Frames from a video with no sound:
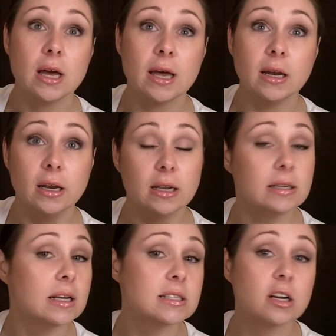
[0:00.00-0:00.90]
And
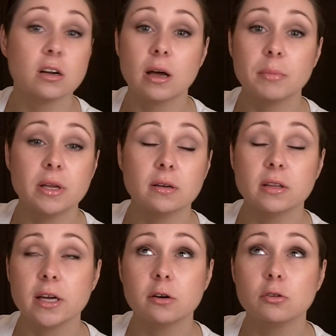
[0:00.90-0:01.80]
it doesn't, I
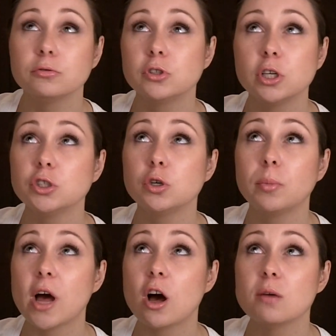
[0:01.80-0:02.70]
mean, they'll, they'll do
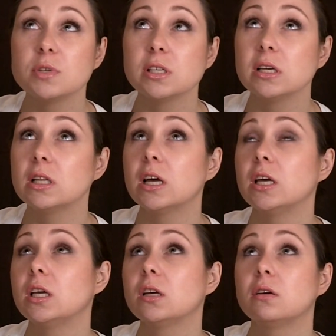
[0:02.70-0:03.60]
a biopsy
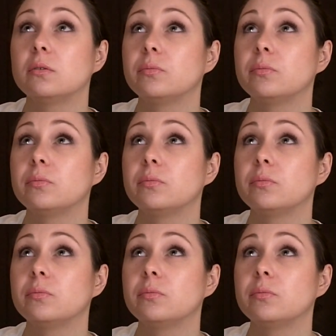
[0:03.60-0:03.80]
like